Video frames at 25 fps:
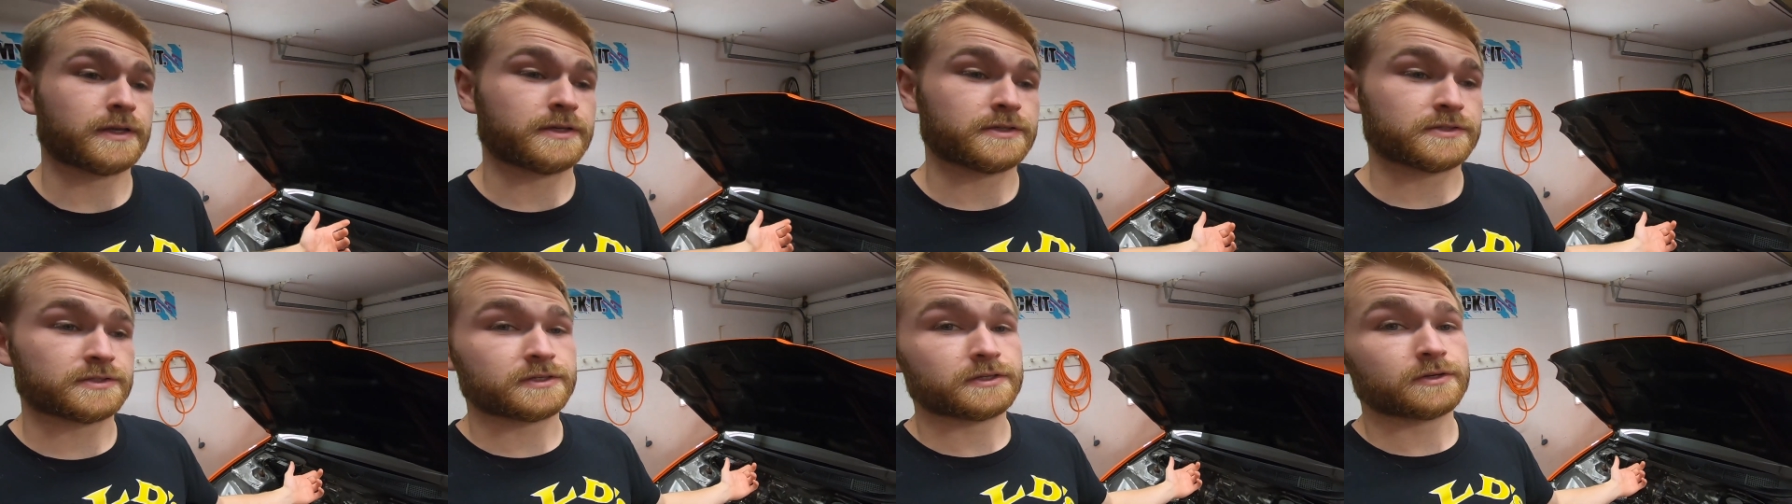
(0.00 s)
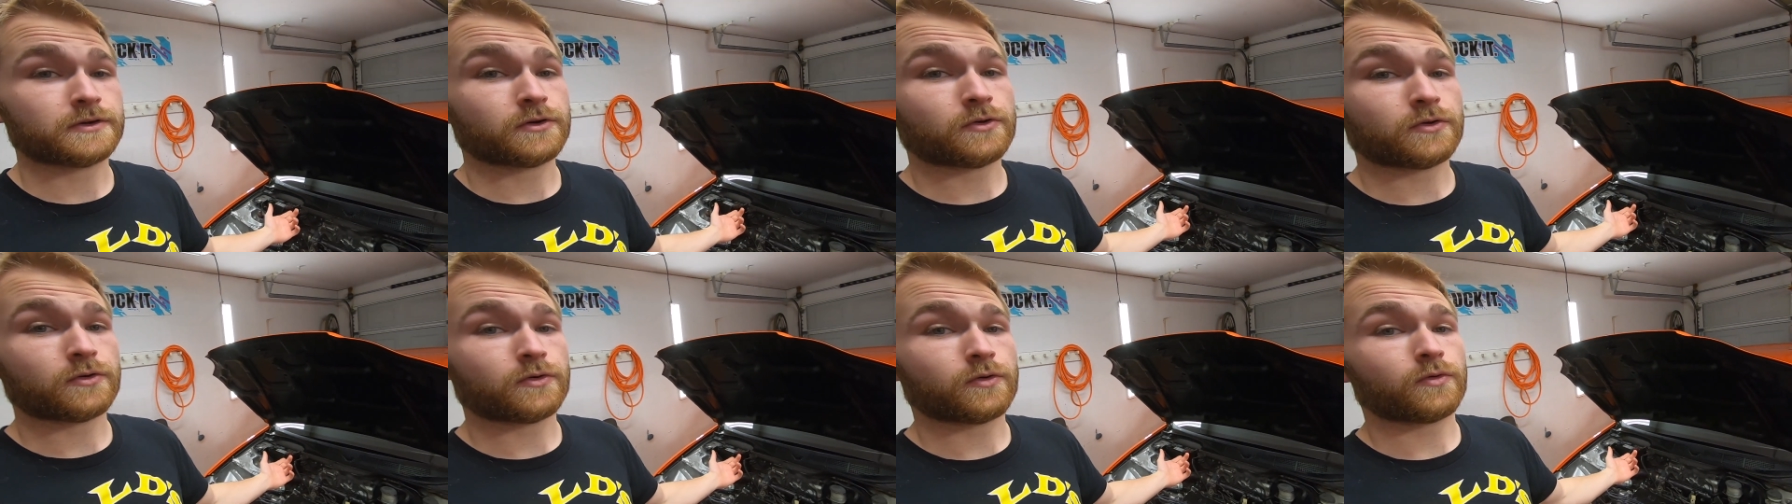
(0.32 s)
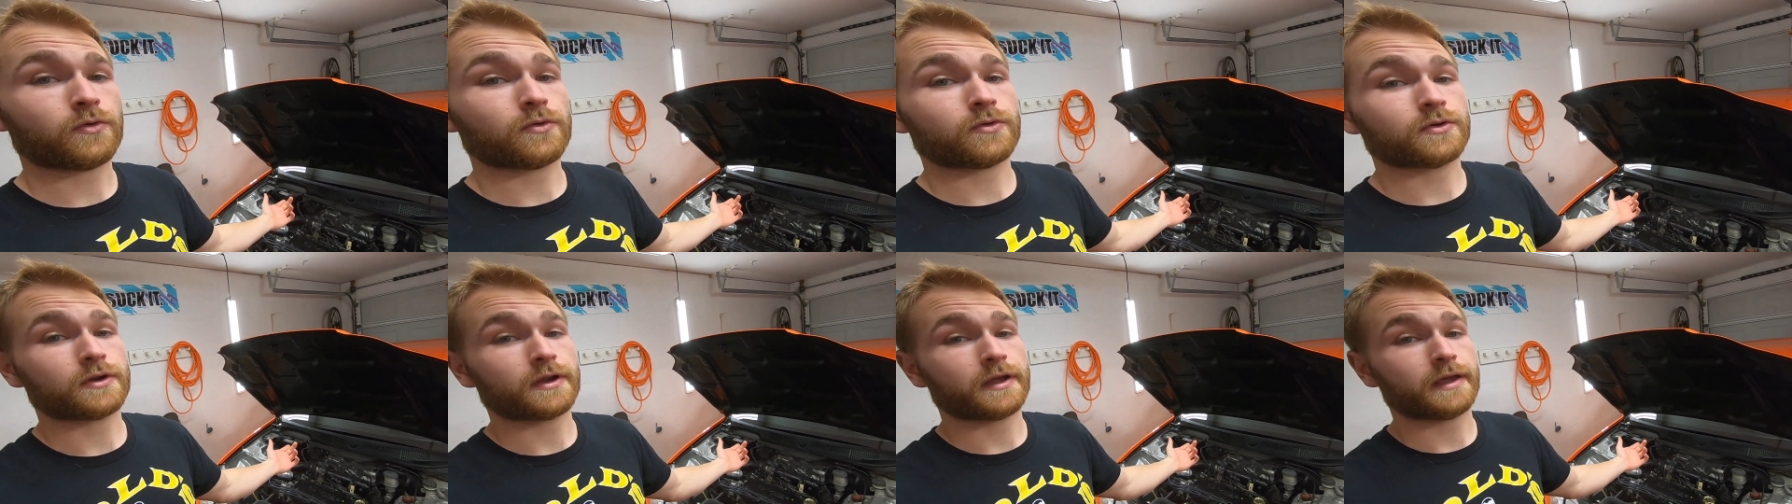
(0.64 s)
a single
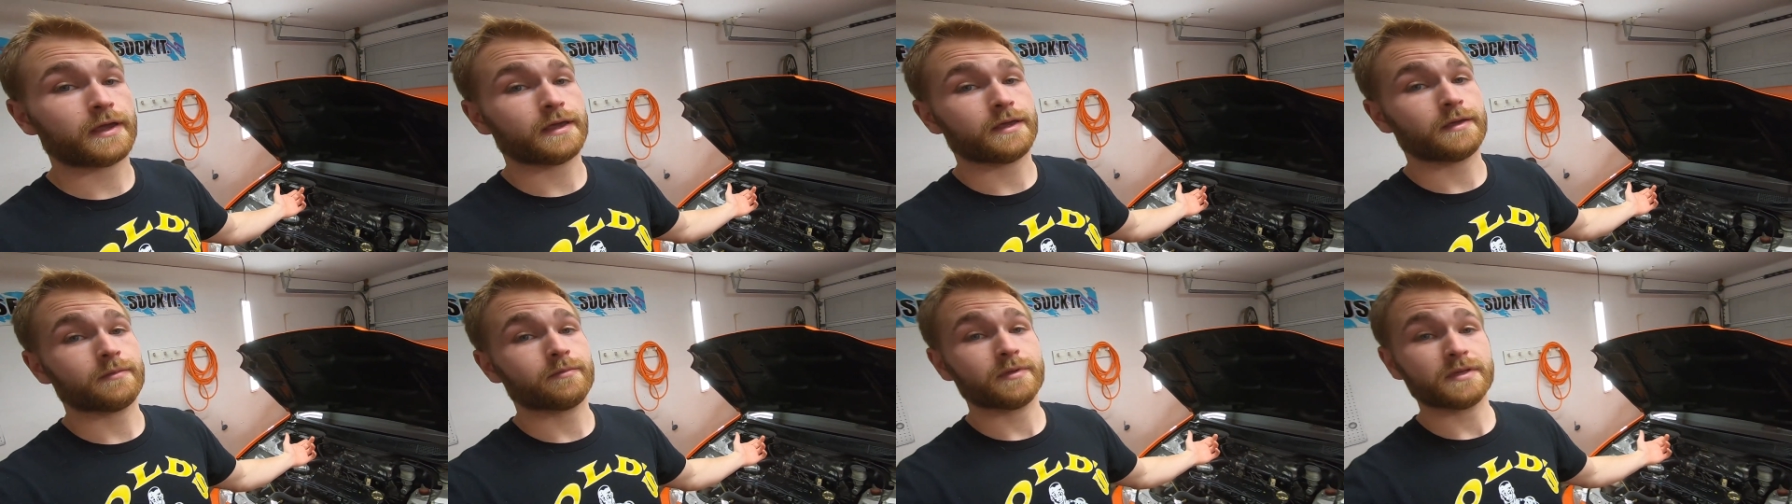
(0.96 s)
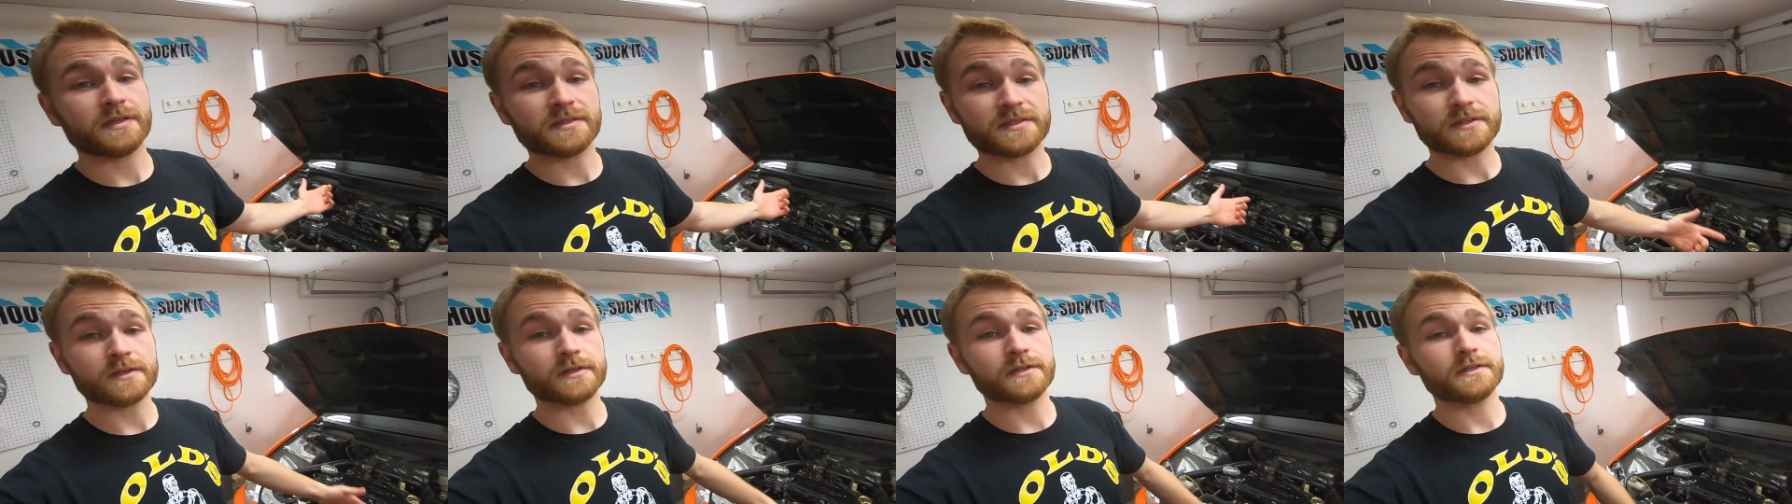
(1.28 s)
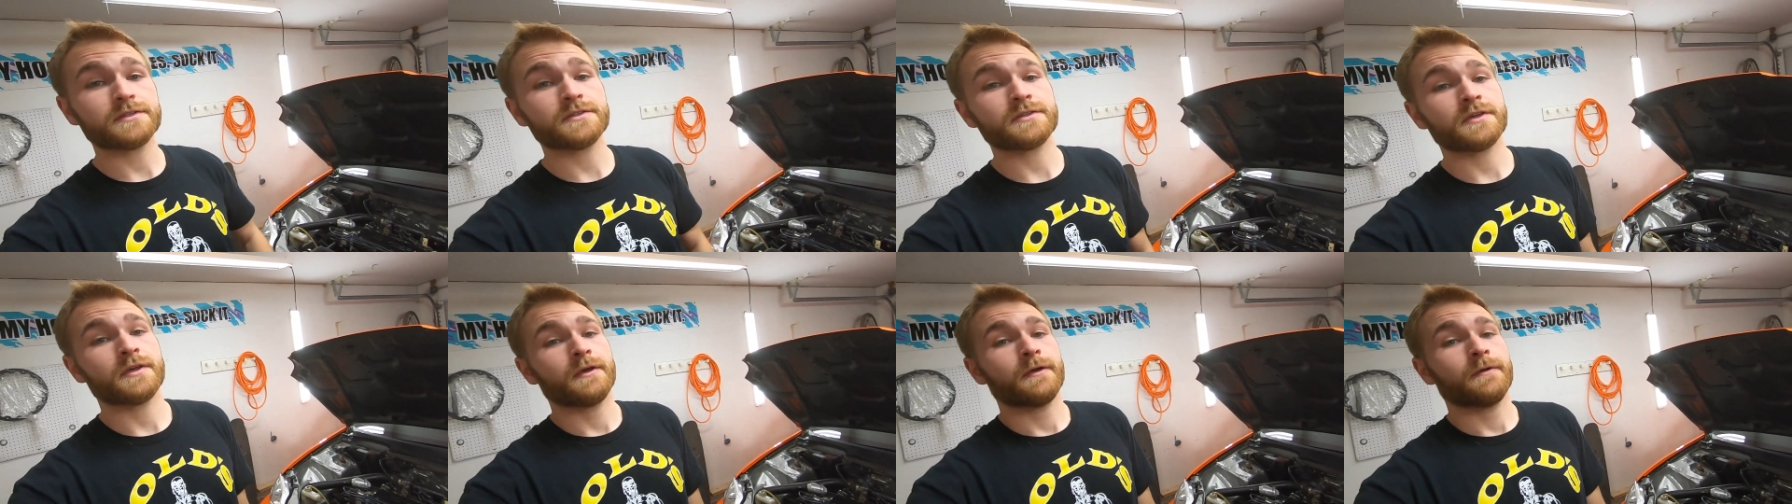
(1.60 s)
or a B
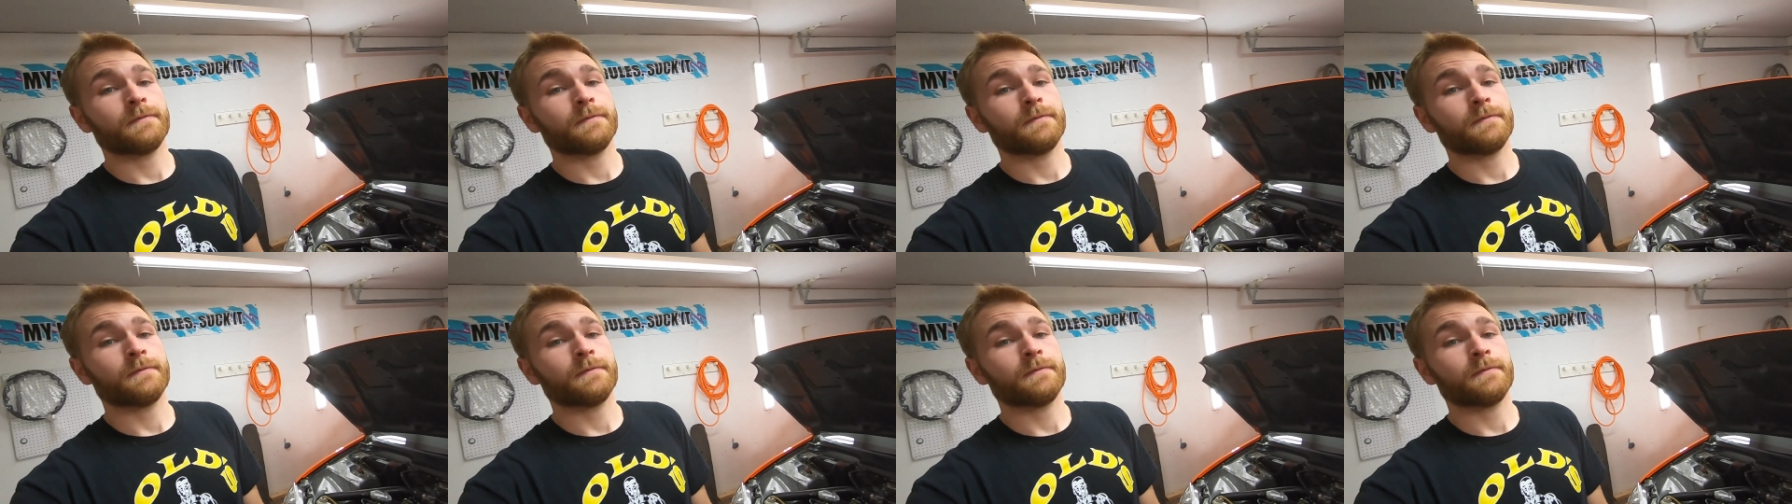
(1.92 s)
series.